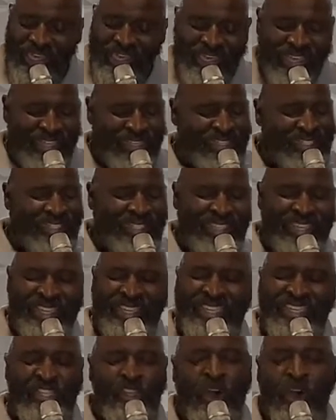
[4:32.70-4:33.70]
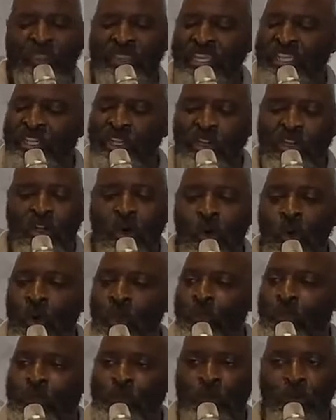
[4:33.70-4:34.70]
He sees all that you're
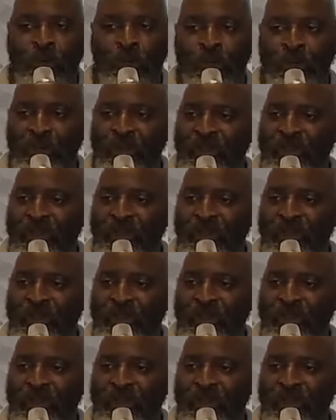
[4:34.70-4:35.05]
going through.